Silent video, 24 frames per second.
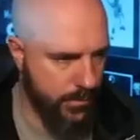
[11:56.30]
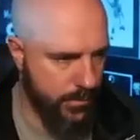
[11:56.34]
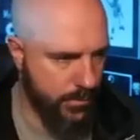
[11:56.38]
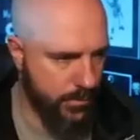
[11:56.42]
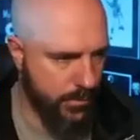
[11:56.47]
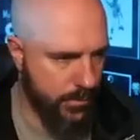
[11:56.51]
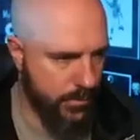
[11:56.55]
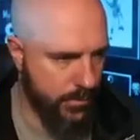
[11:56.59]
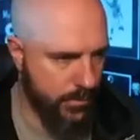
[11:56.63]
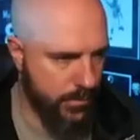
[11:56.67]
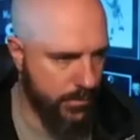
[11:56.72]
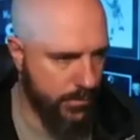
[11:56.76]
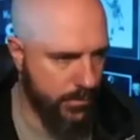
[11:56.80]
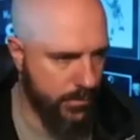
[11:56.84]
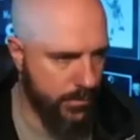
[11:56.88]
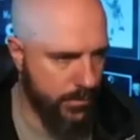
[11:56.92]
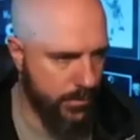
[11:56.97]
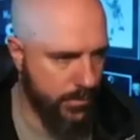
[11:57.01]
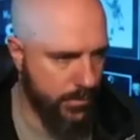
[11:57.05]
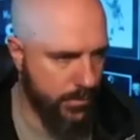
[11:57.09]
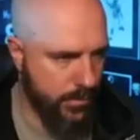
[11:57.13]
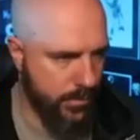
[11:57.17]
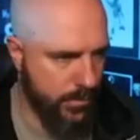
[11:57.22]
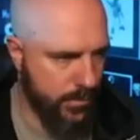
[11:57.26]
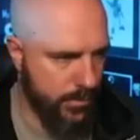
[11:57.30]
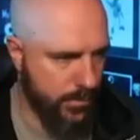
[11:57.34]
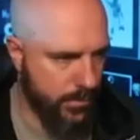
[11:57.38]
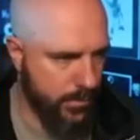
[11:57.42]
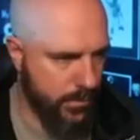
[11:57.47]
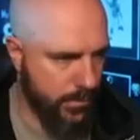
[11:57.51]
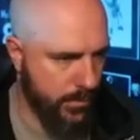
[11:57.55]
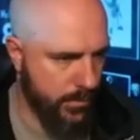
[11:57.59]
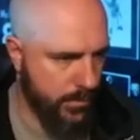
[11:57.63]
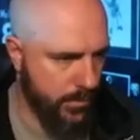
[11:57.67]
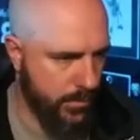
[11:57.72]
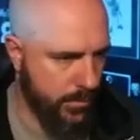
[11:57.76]

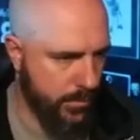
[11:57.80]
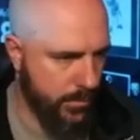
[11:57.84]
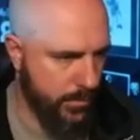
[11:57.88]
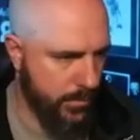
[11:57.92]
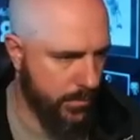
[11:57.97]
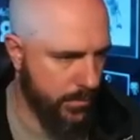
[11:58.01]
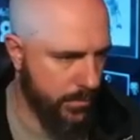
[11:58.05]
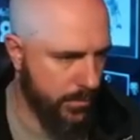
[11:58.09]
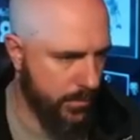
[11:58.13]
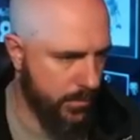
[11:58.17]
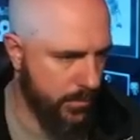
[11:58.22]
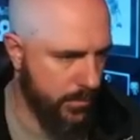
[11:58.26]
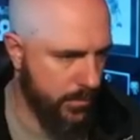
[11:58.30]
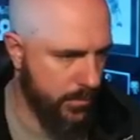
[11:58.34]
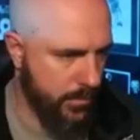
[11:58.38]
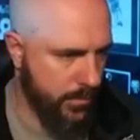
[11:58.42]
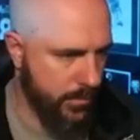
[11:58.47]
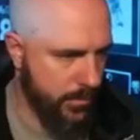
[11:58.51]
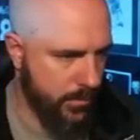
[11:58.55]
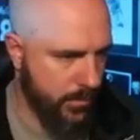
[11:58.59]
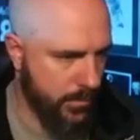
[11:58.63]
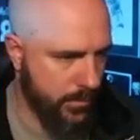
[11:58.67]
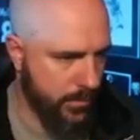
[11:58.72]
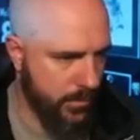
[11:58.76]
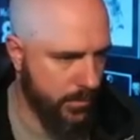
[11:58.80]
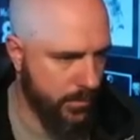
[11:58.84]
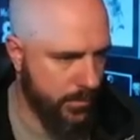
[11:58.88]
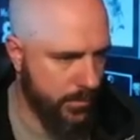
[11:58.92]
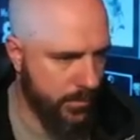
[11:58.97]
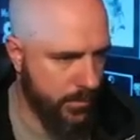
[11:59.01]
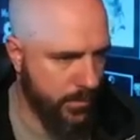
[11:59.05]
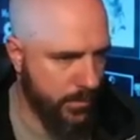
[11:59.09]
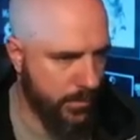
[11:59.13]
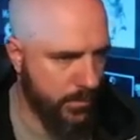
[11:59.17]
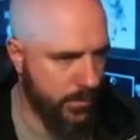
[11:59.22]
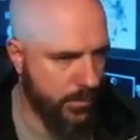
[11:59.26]

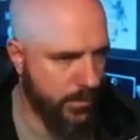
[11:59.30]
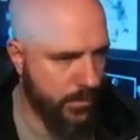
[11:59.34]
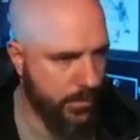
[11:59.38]
Nobody speaks.